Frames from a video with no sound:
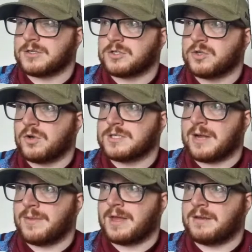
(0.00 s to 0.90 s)
sort
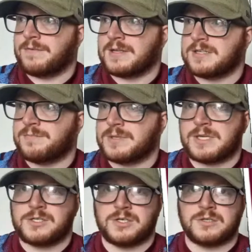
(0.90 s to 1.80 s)
out their defensive
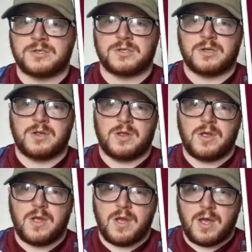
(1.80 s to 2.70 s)
positions.
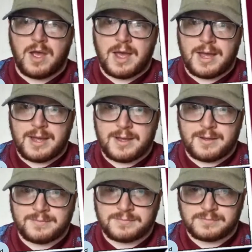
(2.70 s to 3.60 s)
Nah,